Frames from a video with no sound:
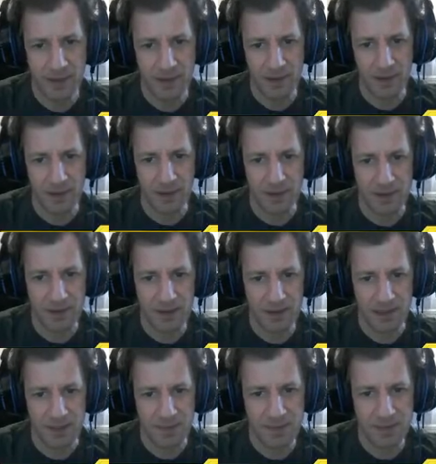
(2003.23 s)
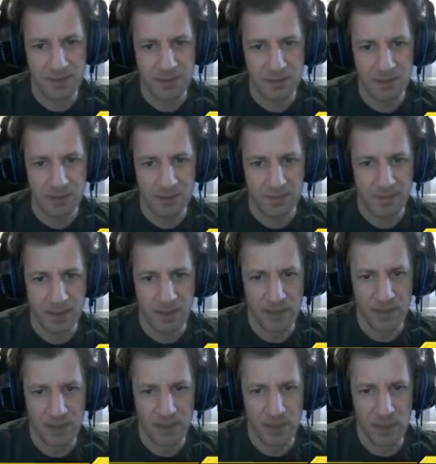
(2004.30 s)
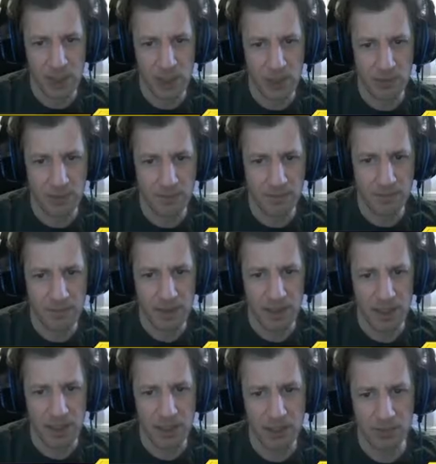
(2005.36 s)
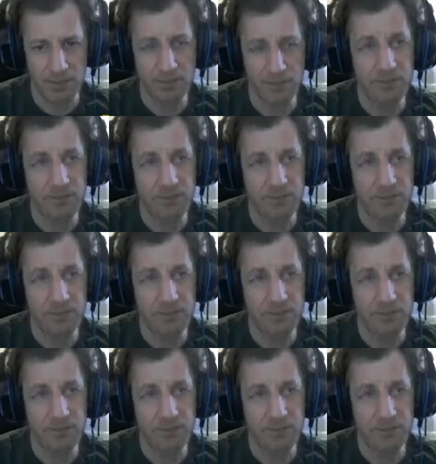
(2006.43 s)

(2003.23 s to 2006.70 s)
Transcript: Yipes. Come on, reload! Thank you.